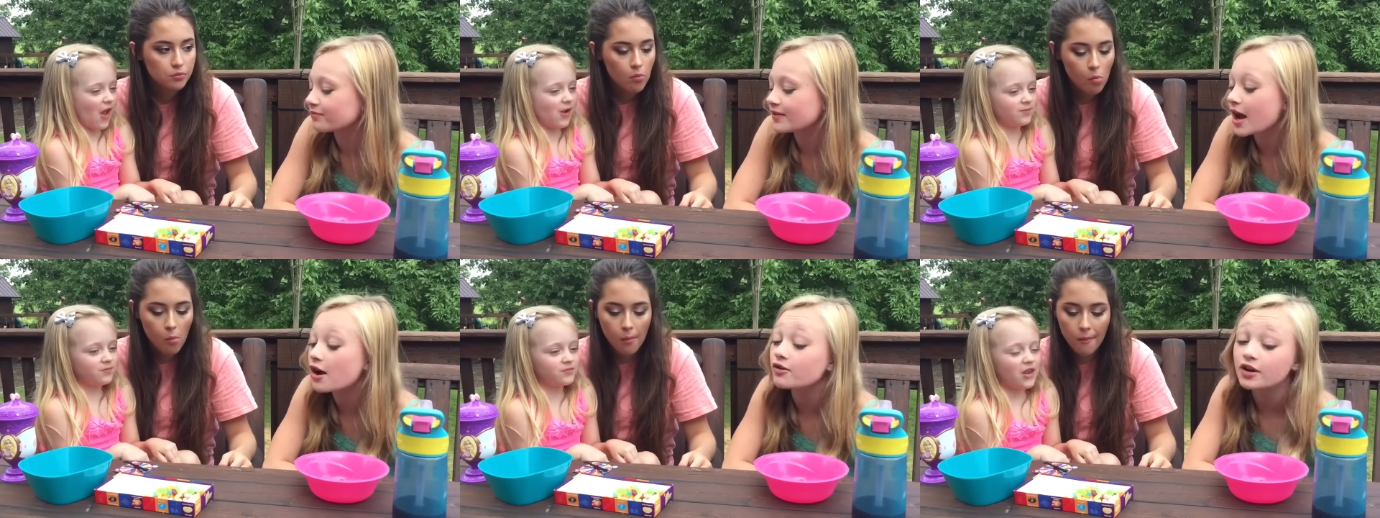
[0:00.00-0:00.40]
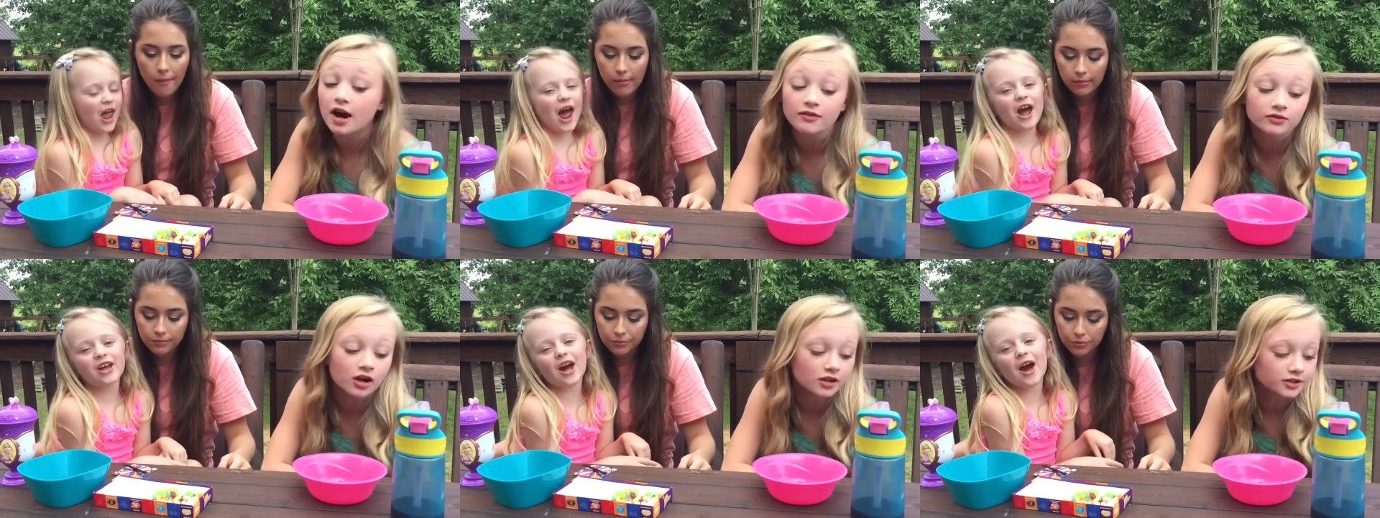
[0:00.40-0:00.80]
Speaker 1: Now that
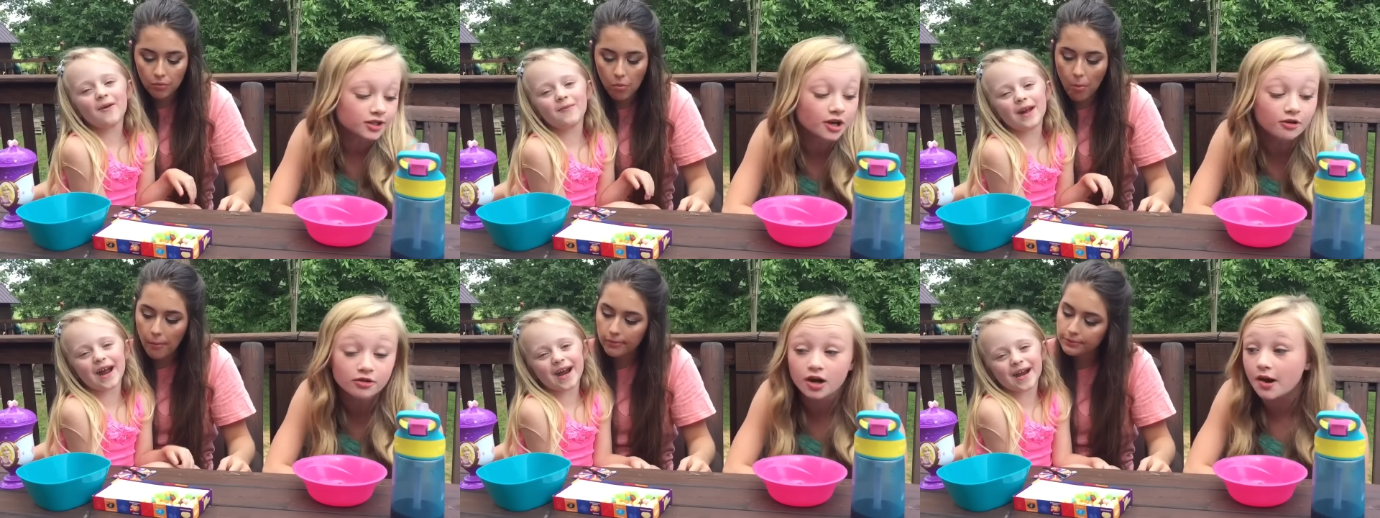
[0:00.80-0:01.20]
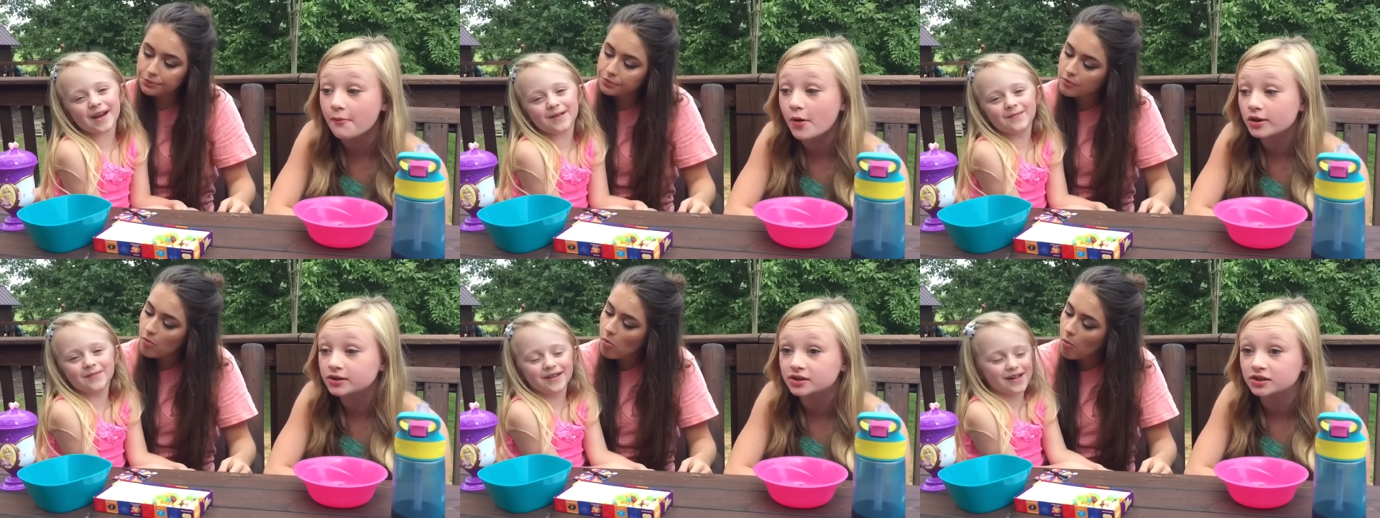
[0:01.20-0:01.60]
I've got two good
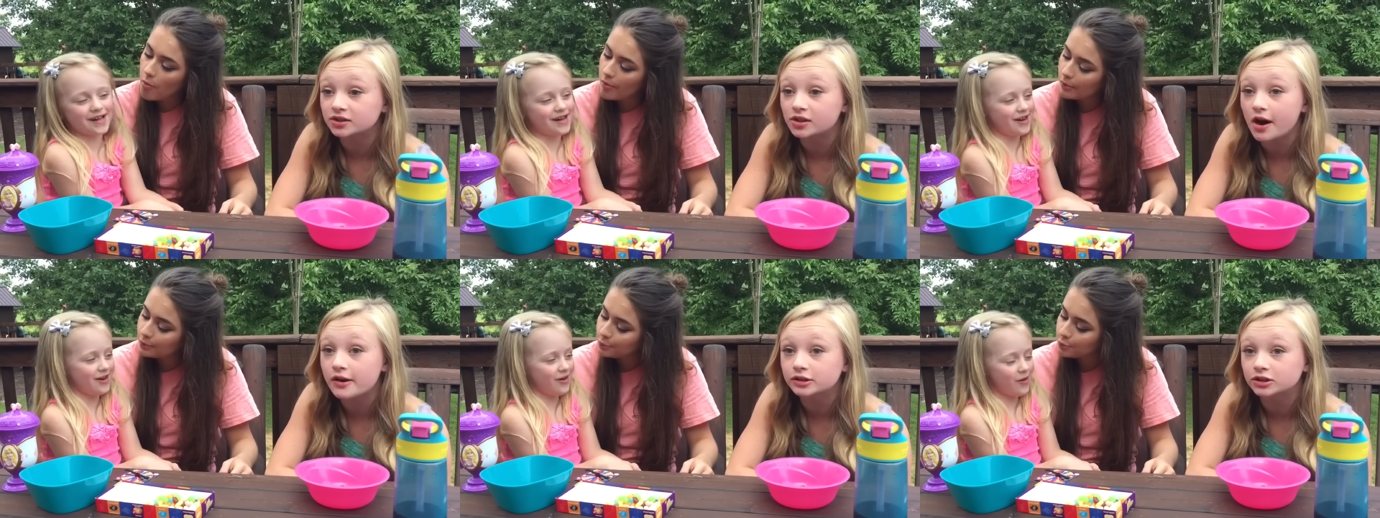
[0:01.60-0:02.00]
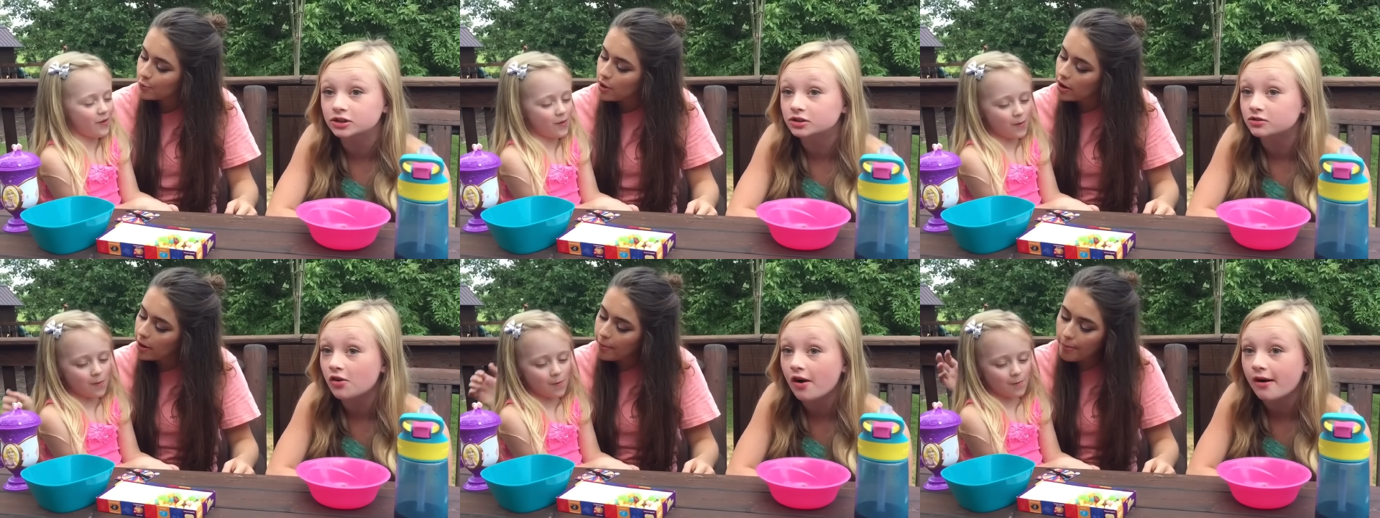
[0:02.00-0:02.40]
ones
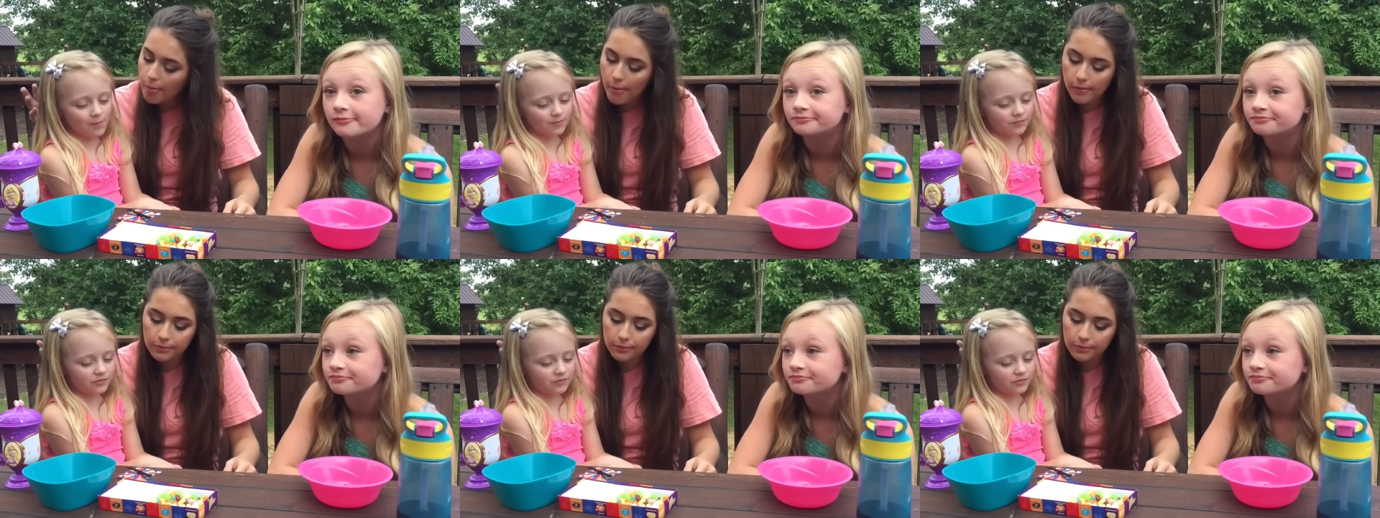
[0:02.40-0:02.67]
in a row.